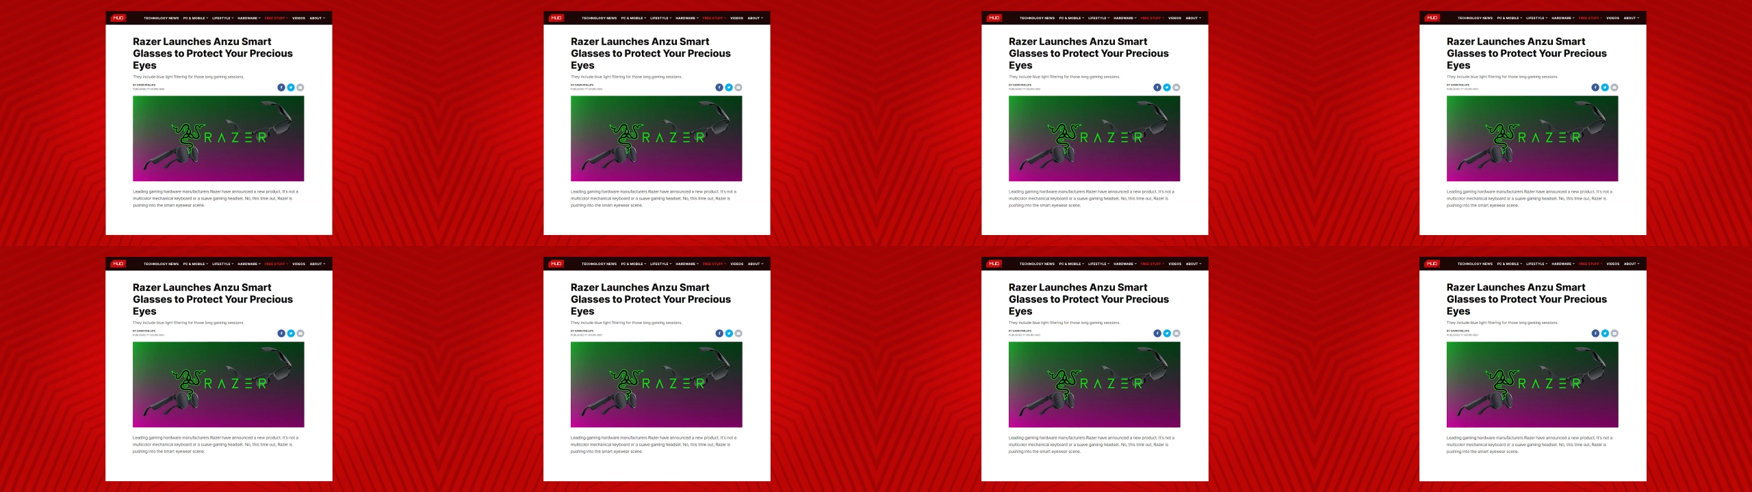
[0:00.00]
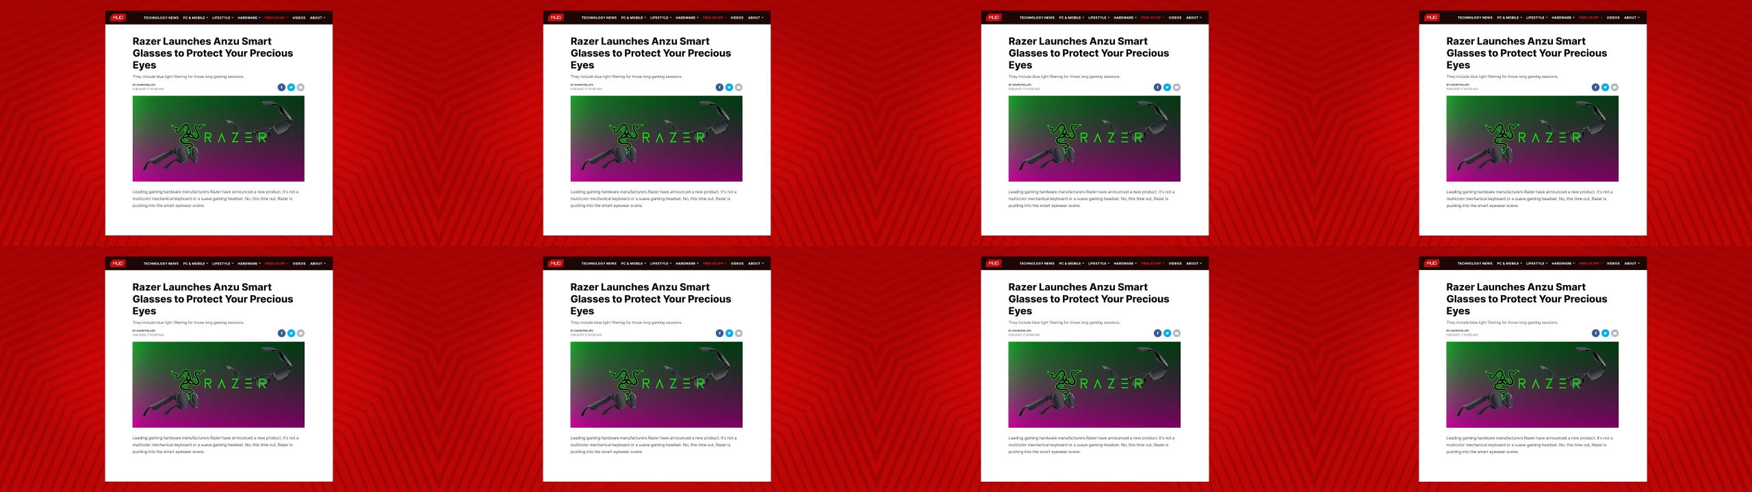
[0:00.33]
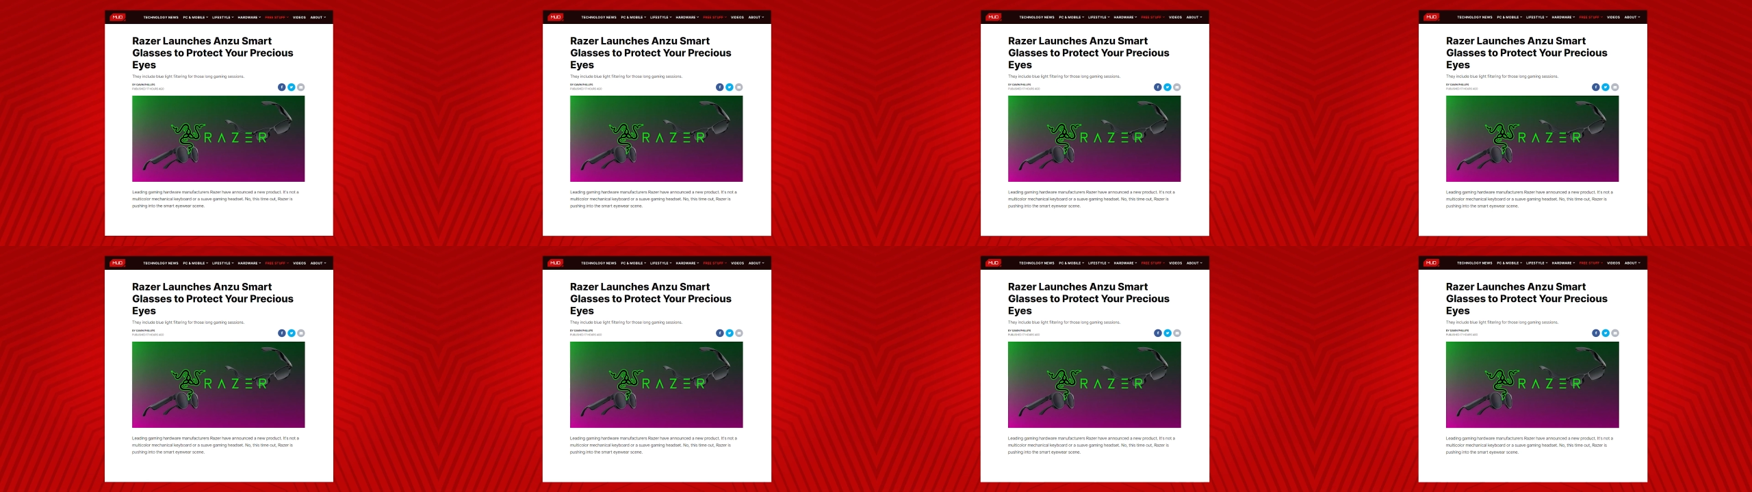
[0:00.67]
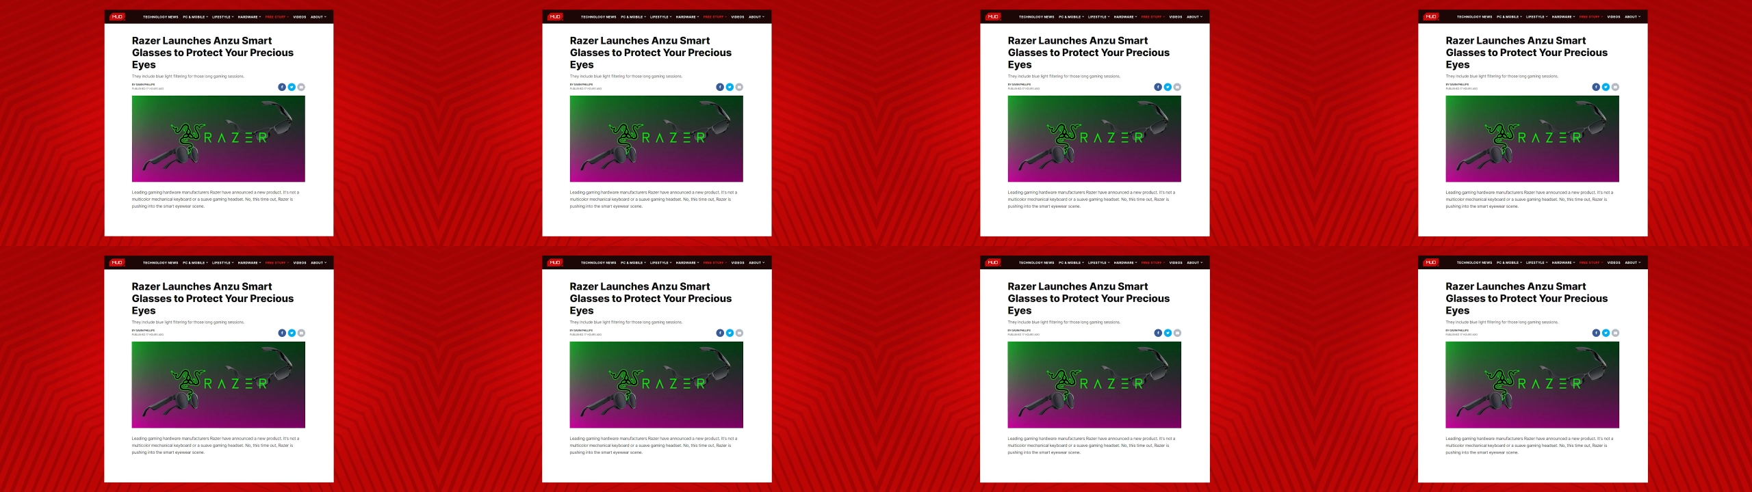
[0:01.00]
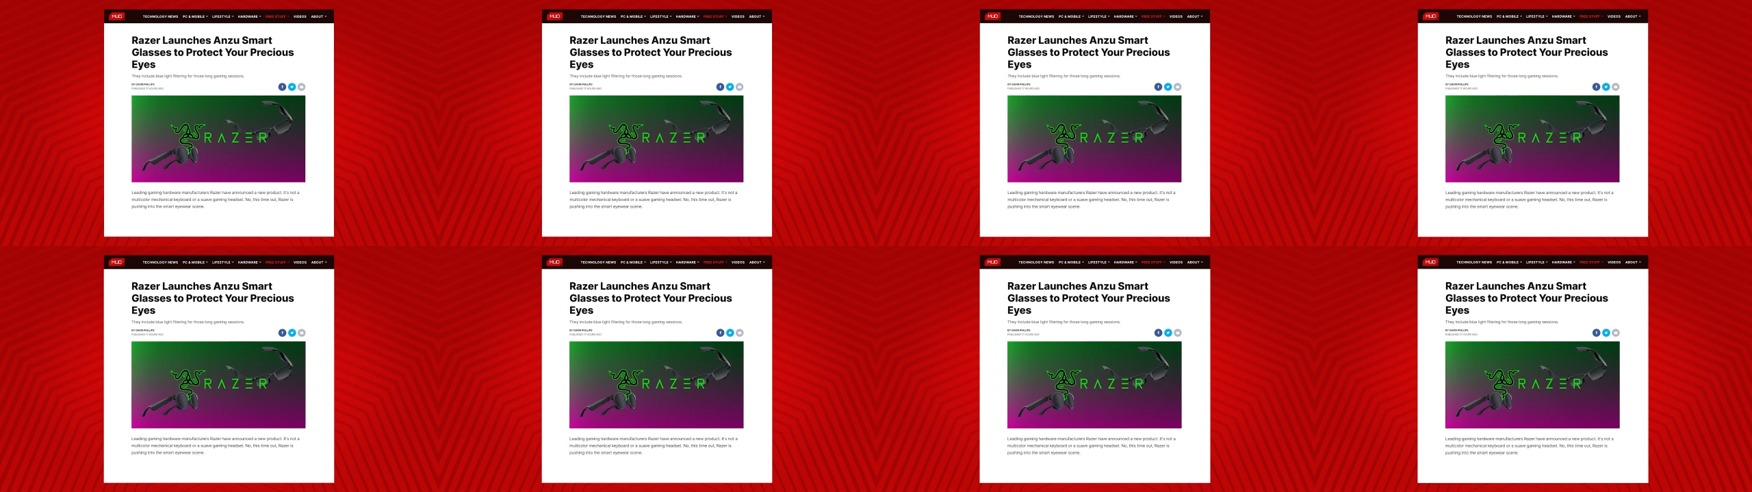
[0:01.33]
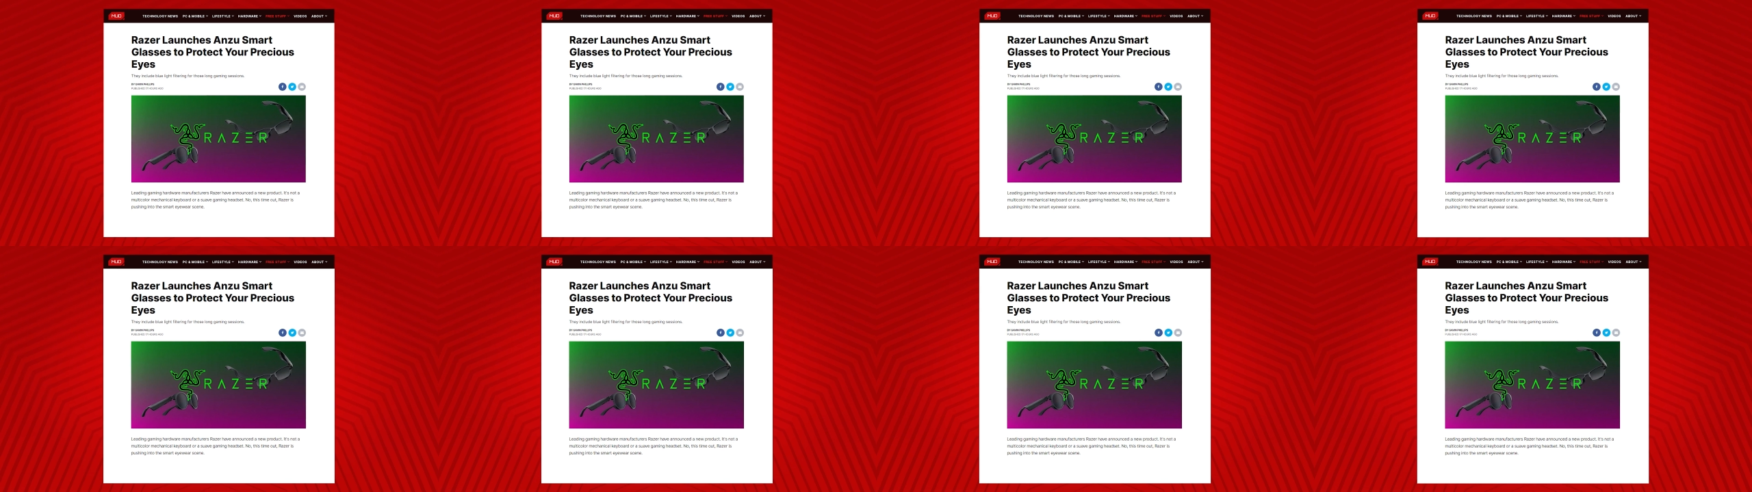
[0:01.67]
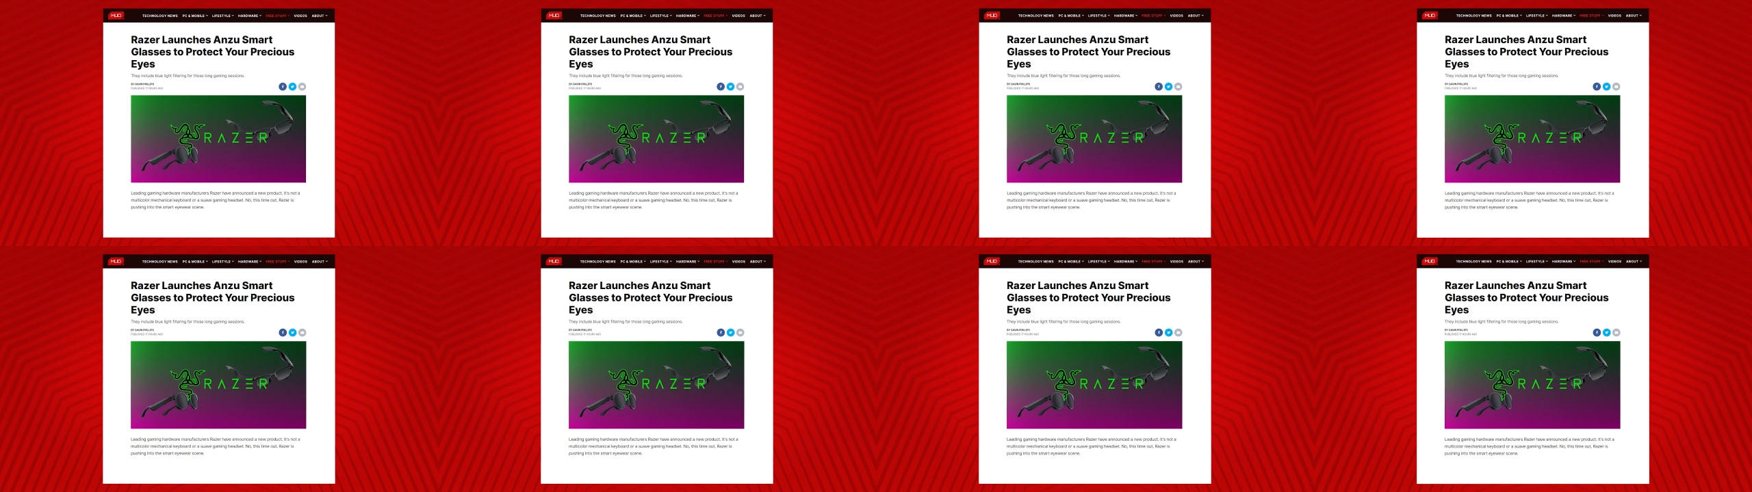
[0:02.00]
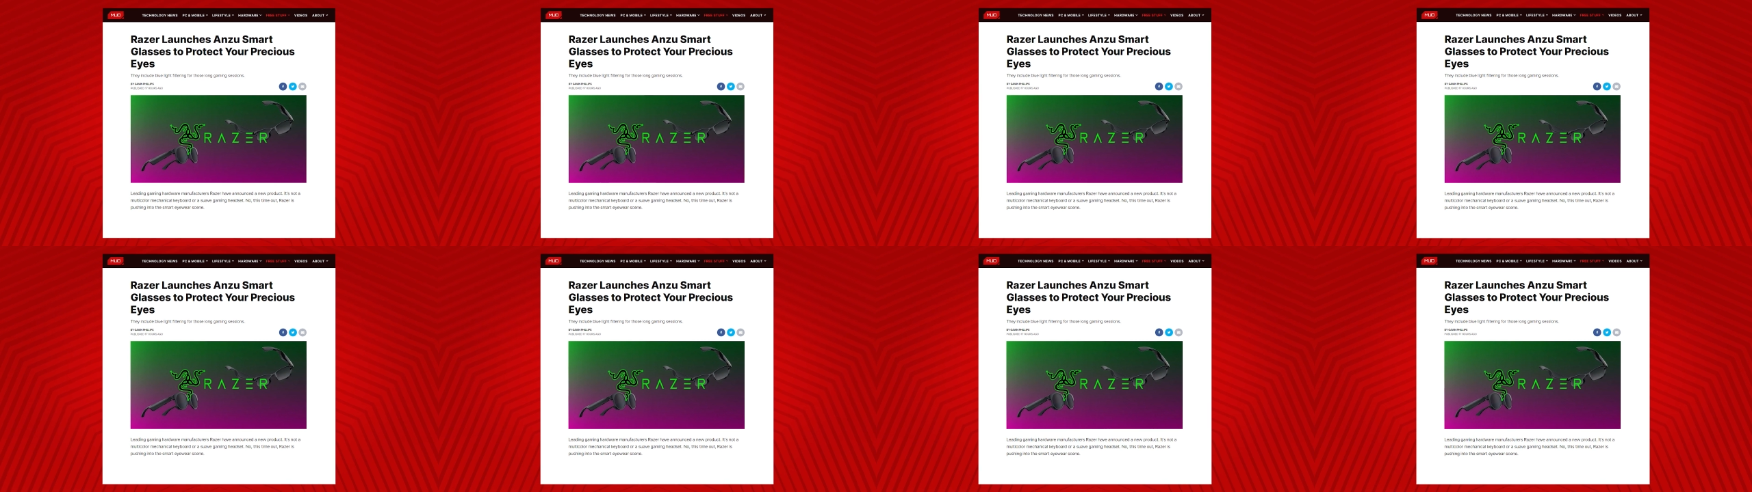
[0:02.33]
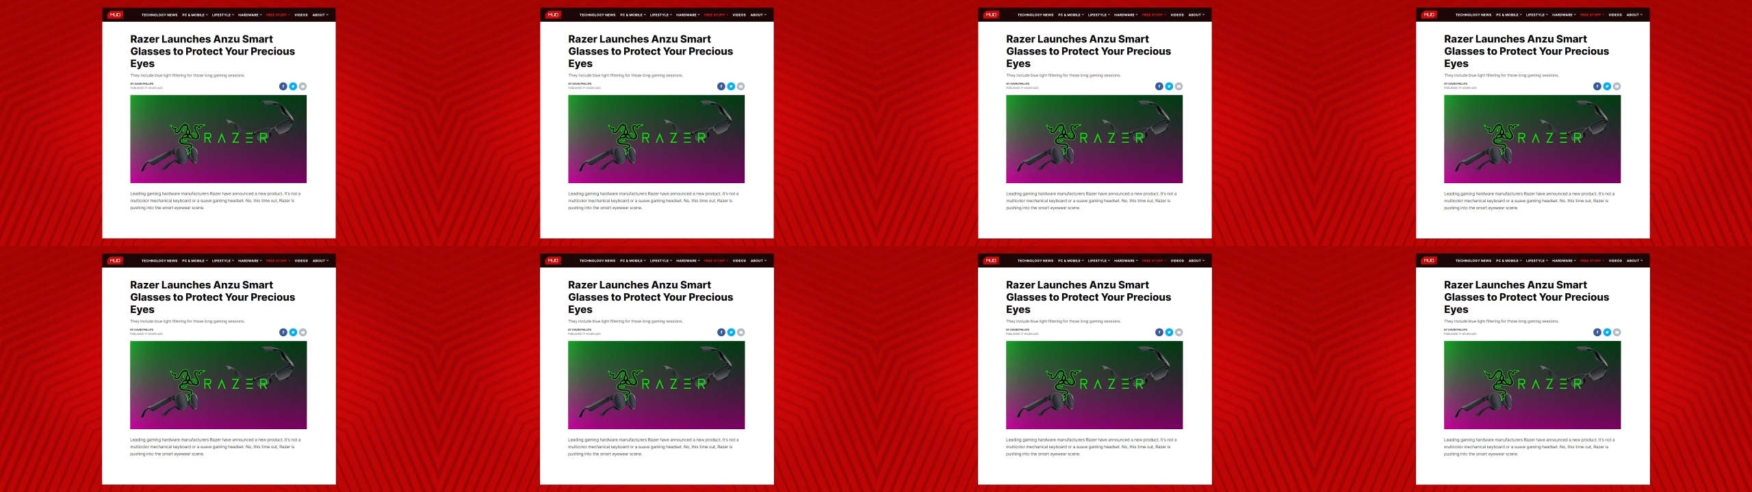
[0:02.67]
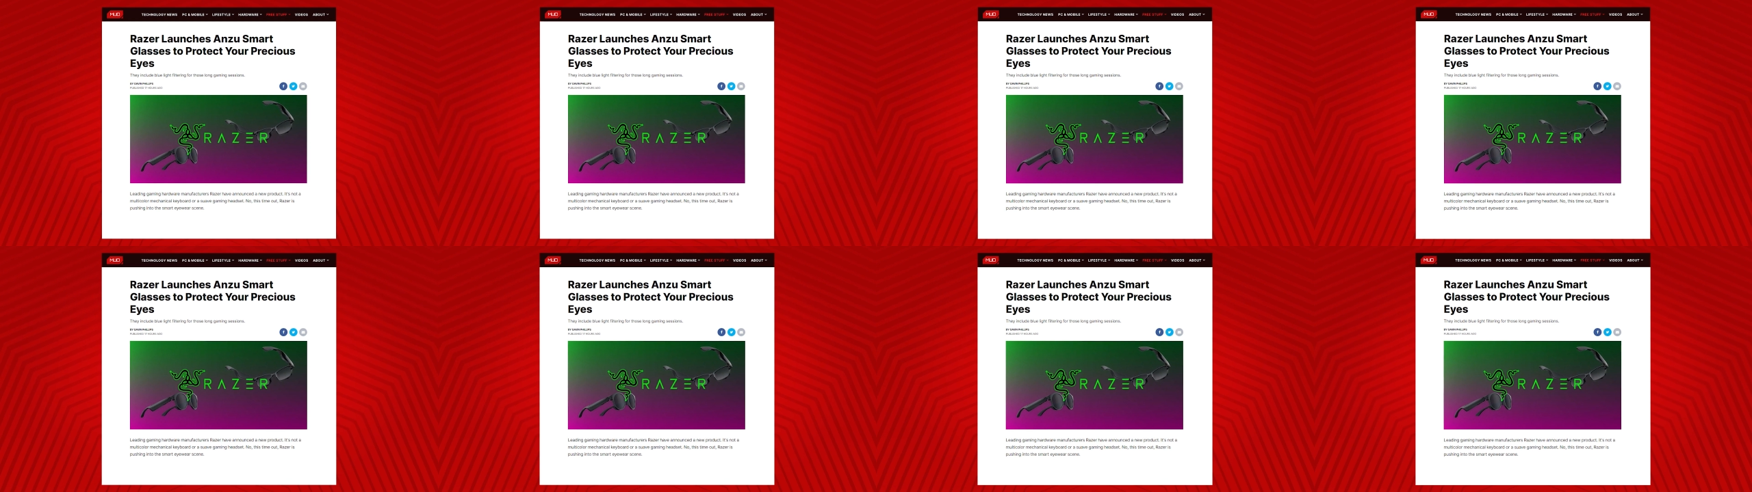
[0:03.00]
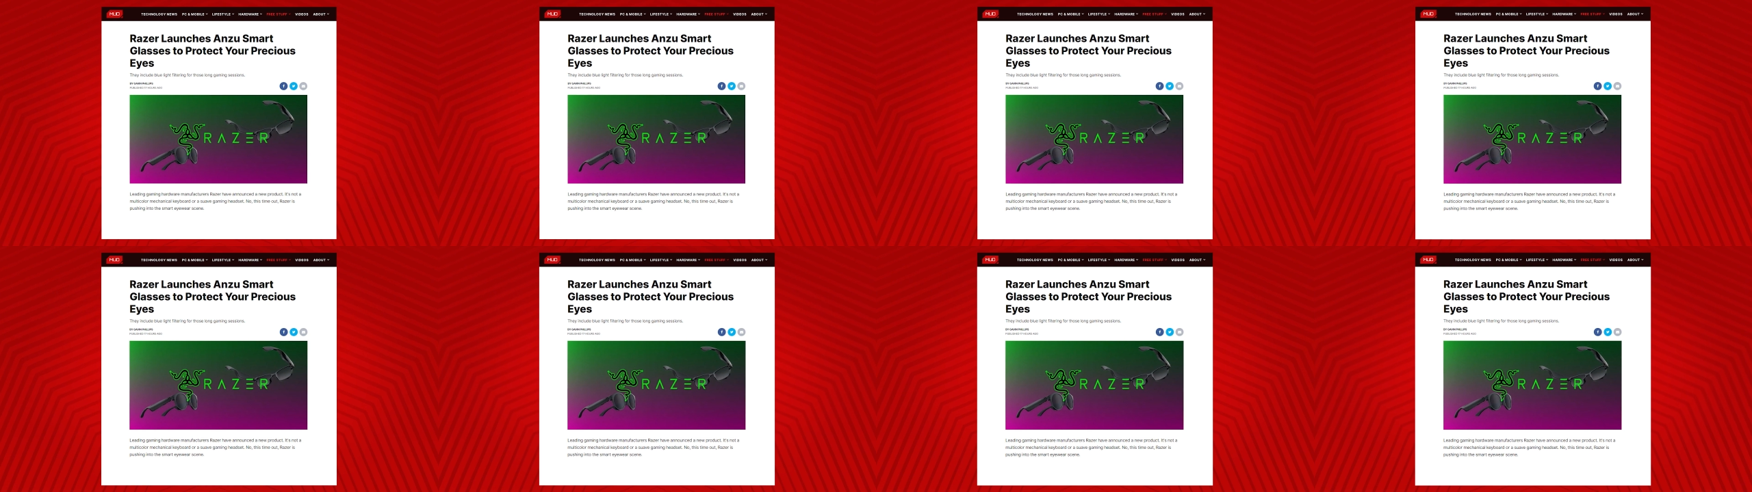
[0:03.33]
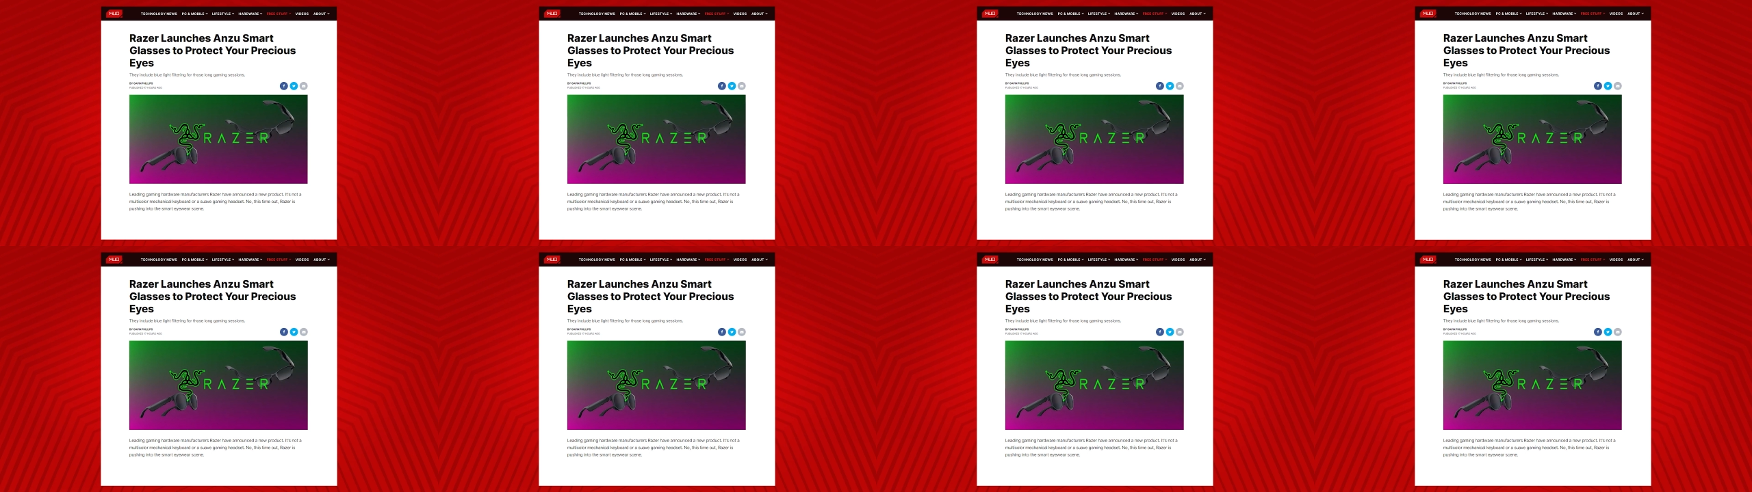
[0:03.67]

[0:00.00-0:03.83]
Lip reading: (no speaker visible)